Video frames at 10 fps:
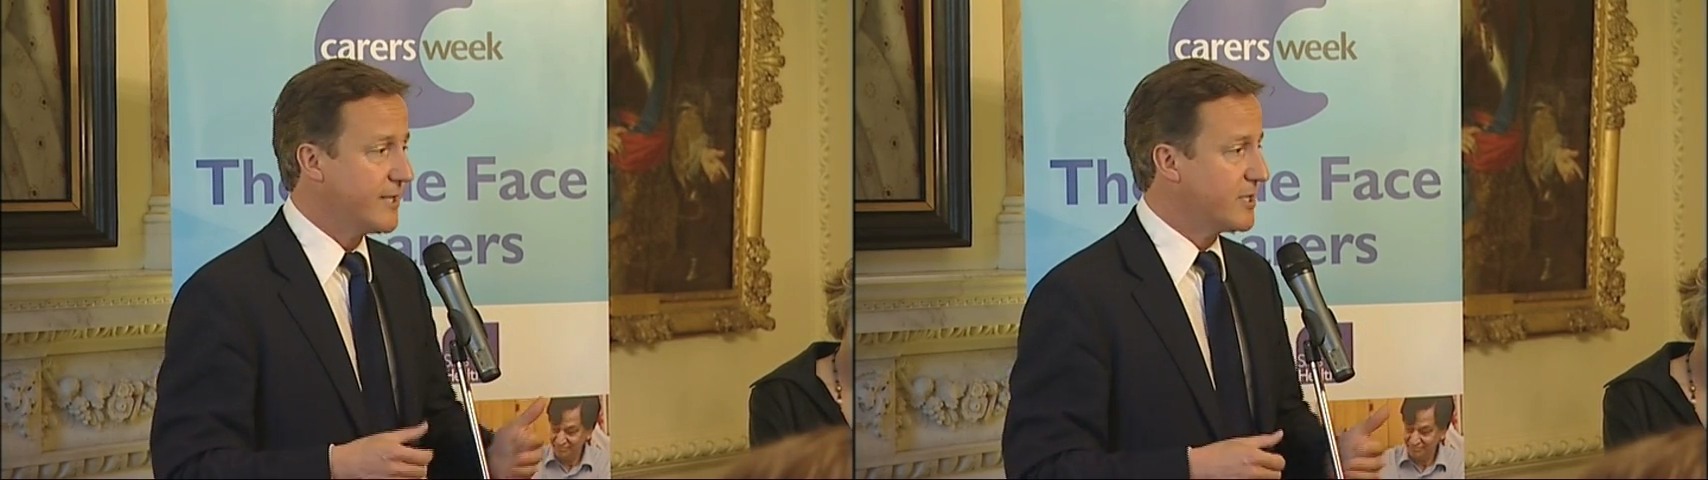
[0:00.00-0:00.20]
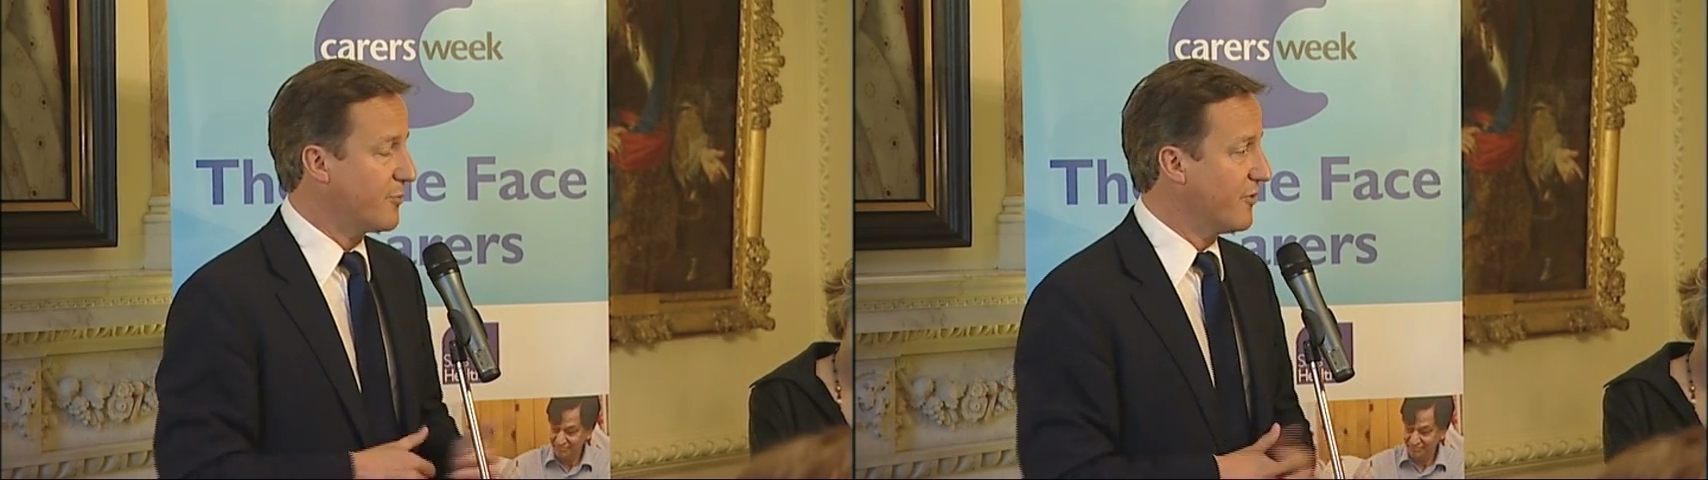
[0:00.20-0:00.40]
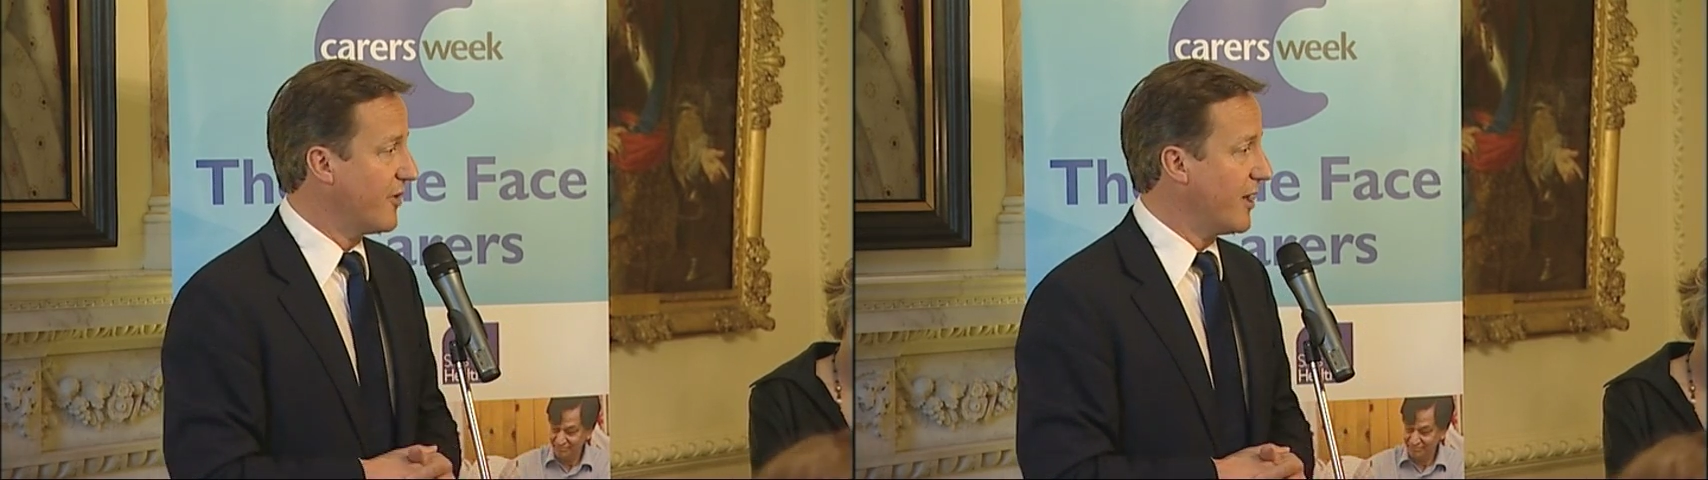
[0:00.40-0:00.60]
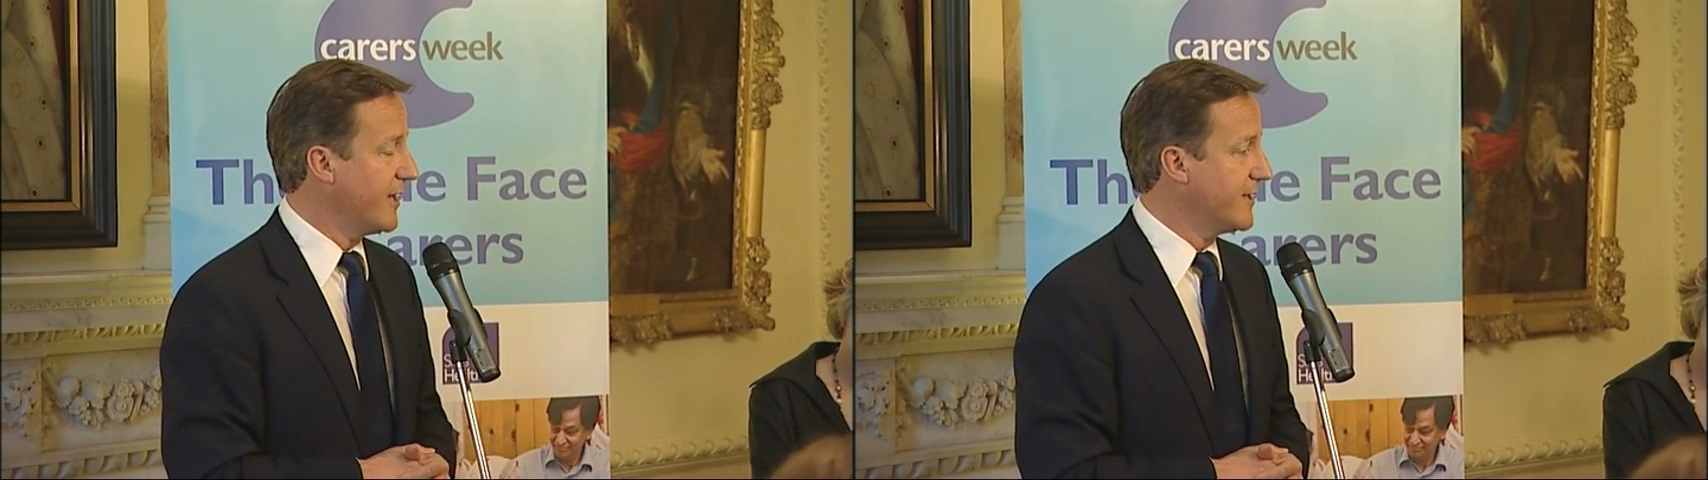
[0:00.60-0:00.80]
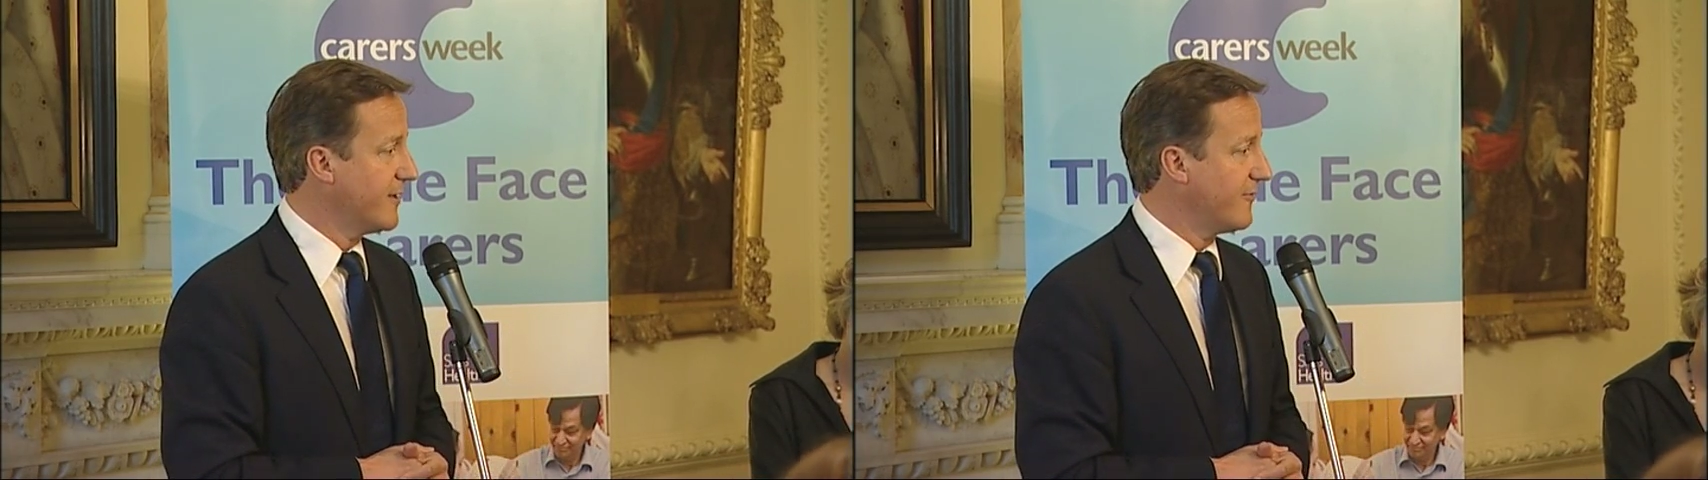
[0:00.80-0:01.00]
to
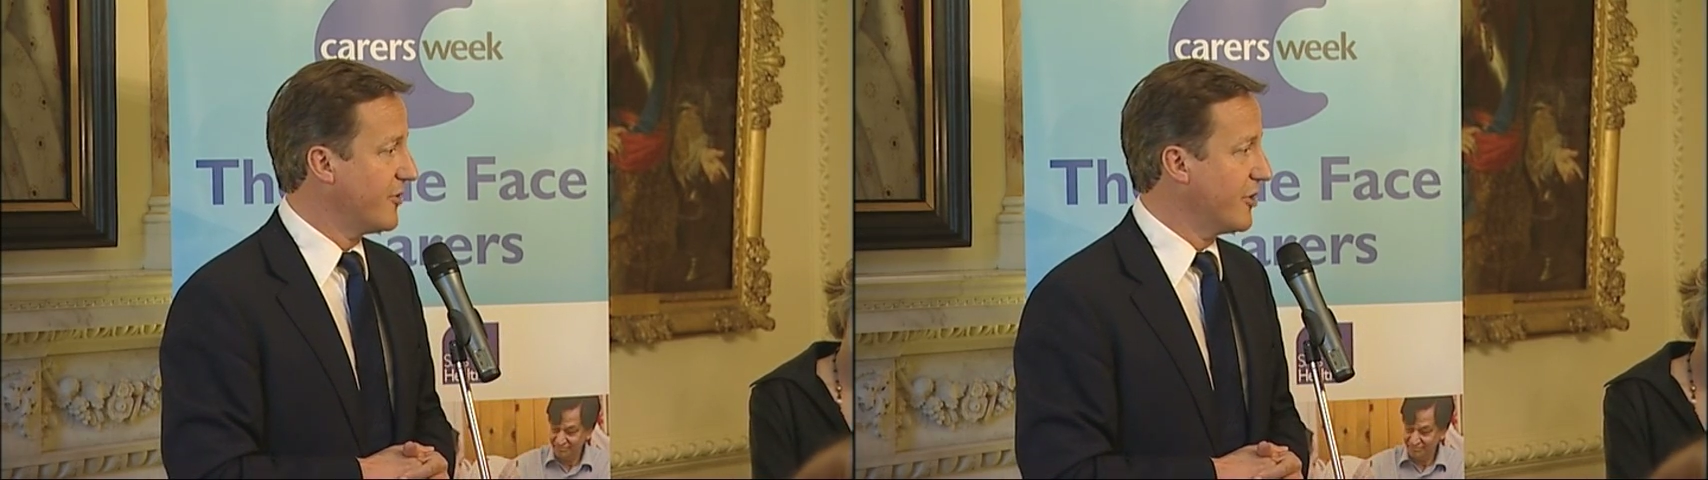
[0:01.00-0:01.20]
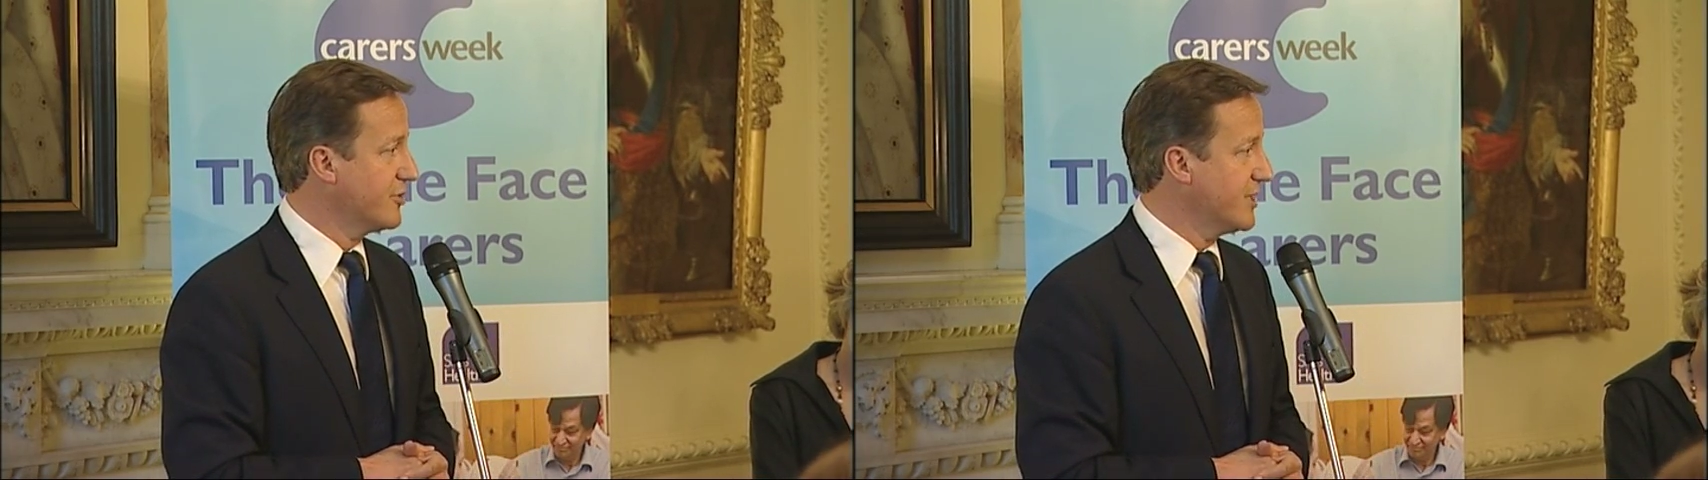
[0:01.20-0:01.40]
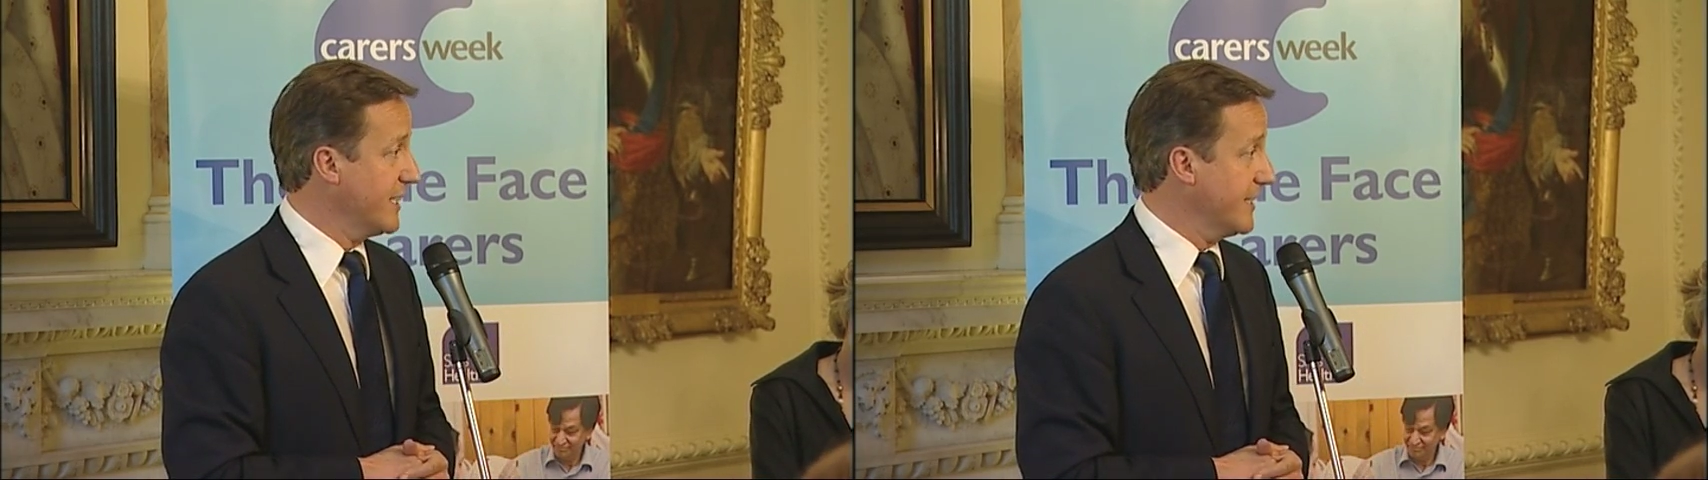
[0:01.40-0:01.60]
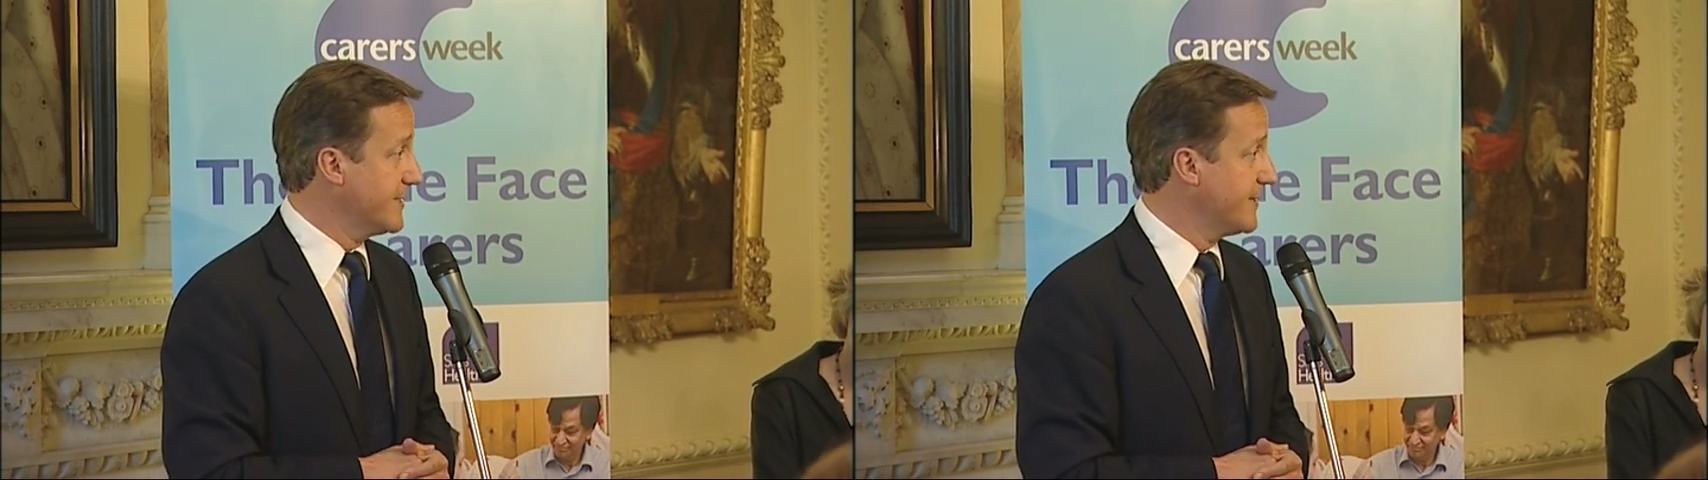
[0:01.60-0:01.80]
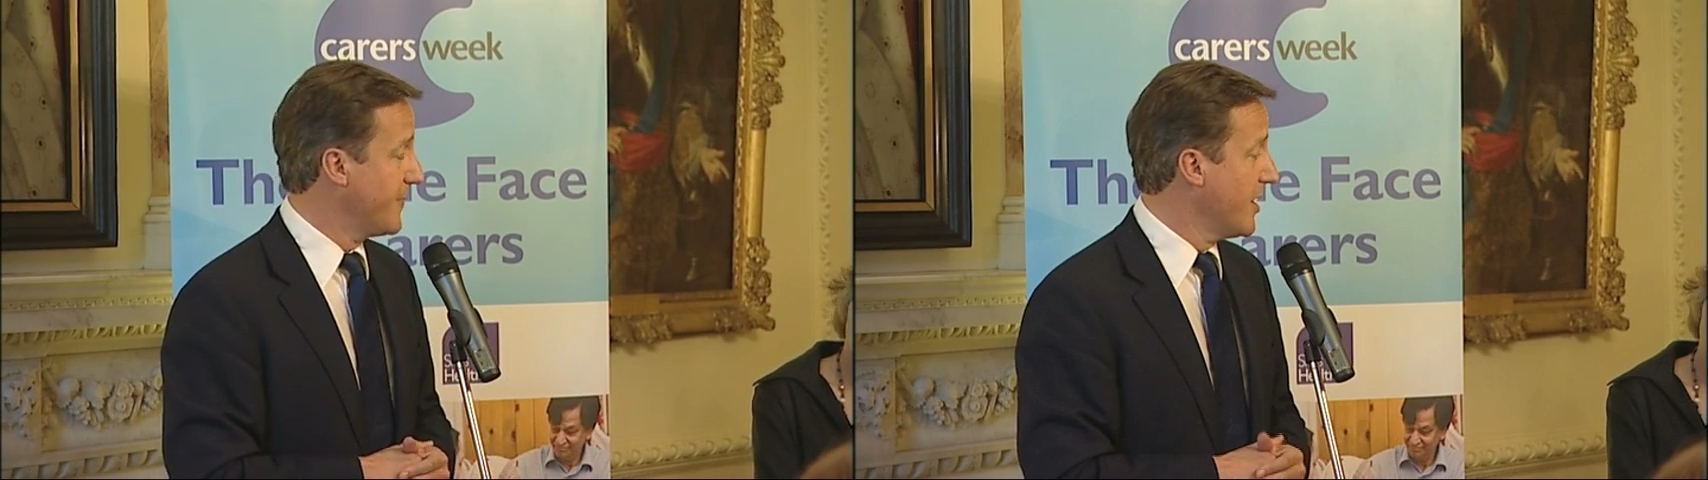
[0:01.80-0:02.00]
provide for those needs.